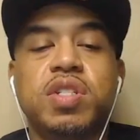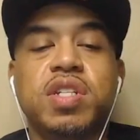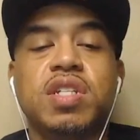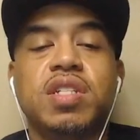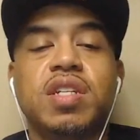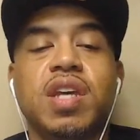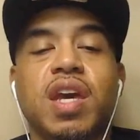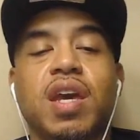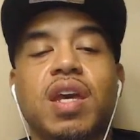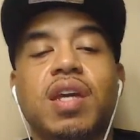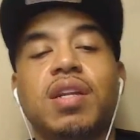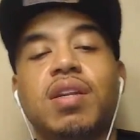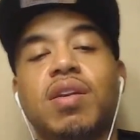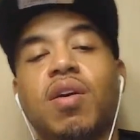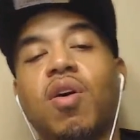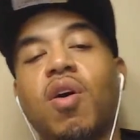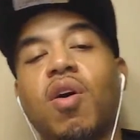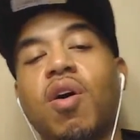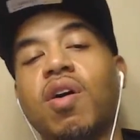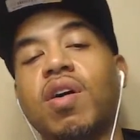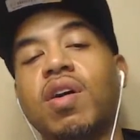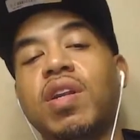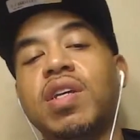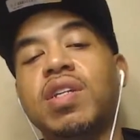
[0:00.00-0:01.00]
dudes is
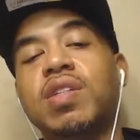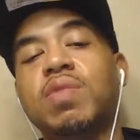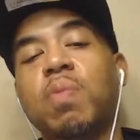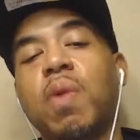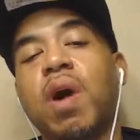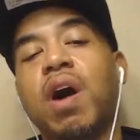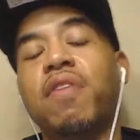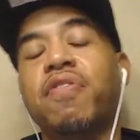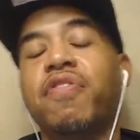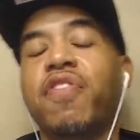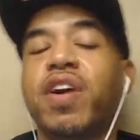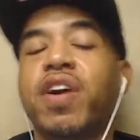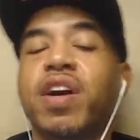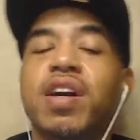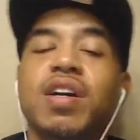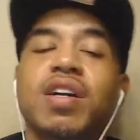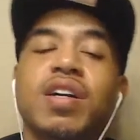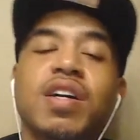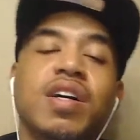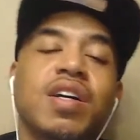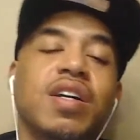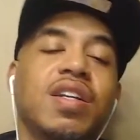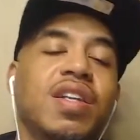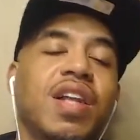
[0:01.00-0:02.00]
getting all this
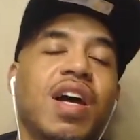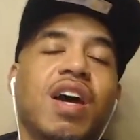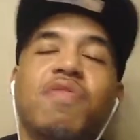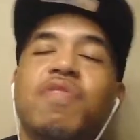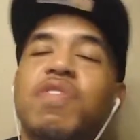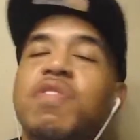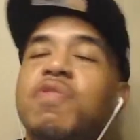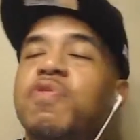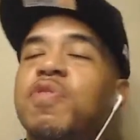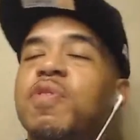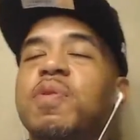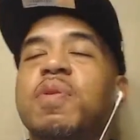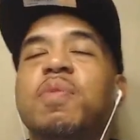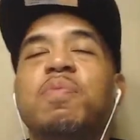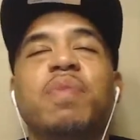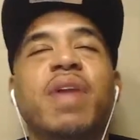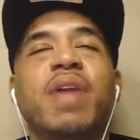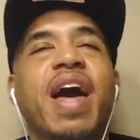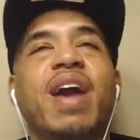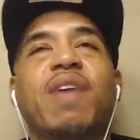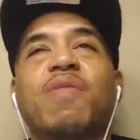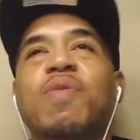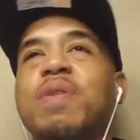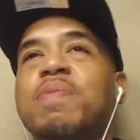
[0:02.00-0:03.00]
motherfucking good loving
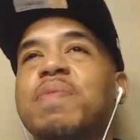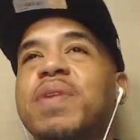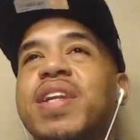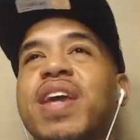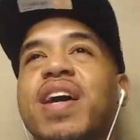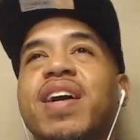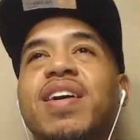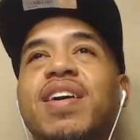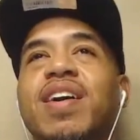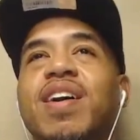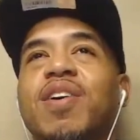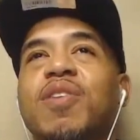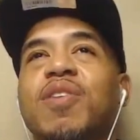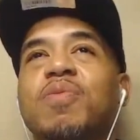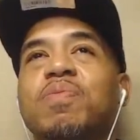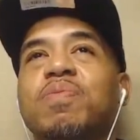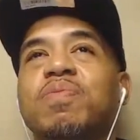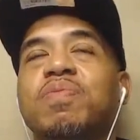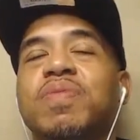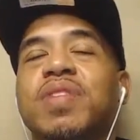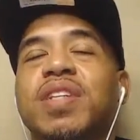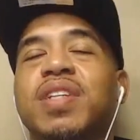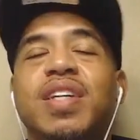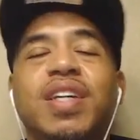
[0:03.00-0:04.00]
from the Black women that
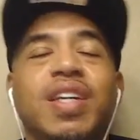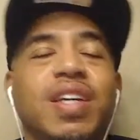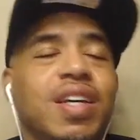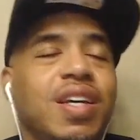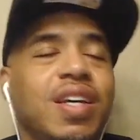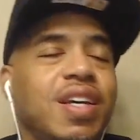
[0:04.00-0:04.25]
come,